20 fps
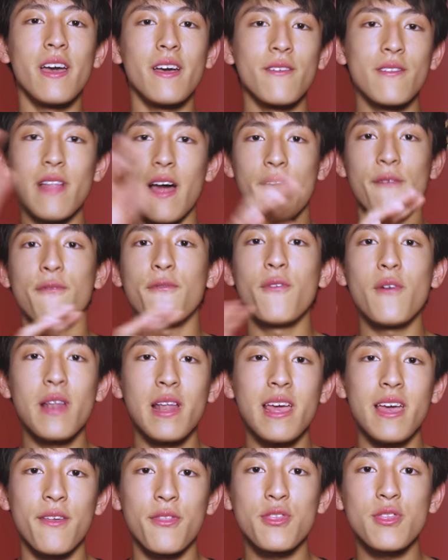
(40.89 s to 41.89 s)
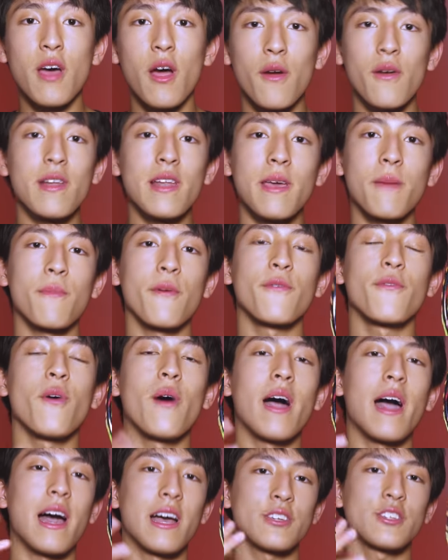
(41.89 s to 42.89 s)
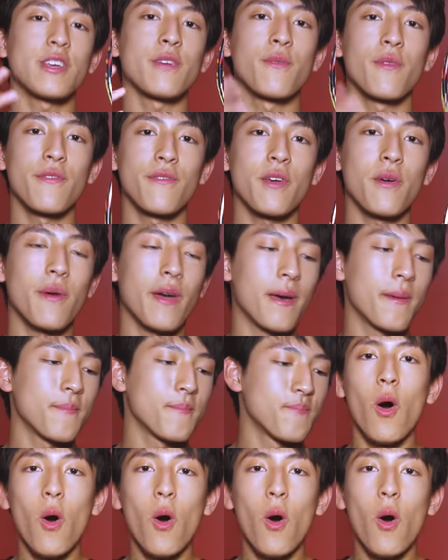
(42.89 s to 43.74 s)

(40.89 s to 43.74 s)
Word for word: like fully and thoroughly before I actually review it.